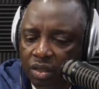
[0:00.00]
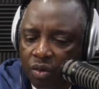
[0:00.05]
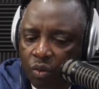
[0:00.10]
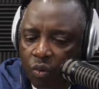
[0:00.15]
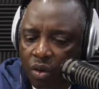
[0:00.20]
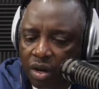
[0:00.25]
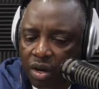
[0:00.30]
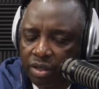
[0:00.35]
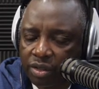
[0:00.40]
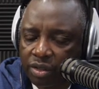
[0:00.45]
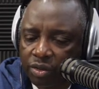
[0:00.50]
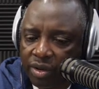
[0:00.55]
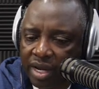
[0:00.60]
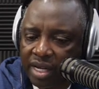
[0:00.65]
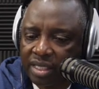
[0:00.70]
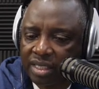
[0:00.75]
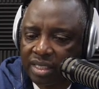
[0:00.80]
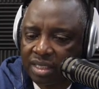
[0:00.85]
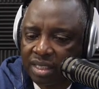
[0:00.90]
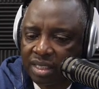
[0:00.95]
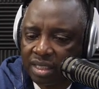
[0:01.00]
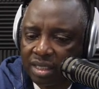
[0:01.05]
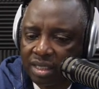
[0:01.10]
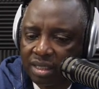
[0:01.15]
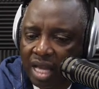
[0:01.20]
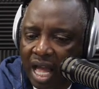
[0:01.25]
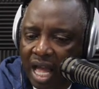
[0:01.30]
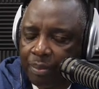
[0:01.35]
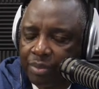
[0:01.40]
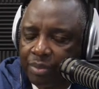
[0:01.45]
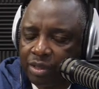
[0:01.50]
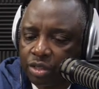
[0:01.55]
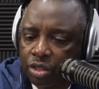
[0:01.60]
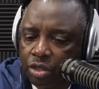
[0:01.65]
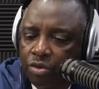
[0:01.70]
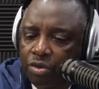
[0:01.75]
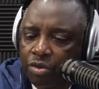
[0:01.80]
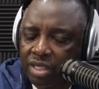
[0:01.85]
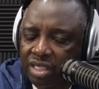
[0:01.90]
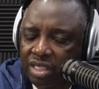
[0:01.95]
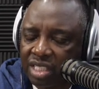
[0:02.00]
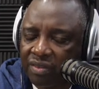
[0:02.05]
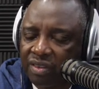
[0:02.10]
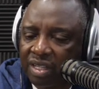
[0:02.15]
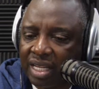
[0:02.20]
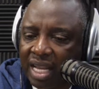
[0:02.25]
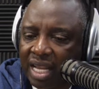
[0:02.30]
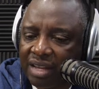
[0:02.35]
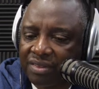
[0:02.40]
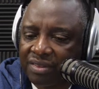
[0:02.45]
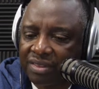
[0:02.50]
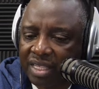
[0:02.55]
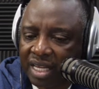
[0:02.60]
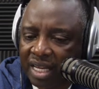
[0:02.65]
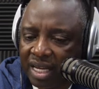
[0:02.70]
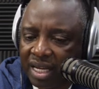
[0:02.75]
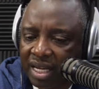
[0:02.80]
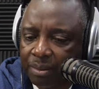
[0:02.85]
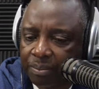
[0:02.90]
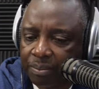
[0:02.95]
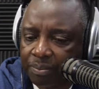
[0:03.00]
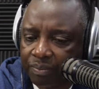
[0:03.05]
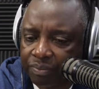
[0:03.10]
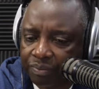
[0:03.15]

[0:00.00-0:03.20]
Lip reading: one of the greatest opportunities of a lifetime,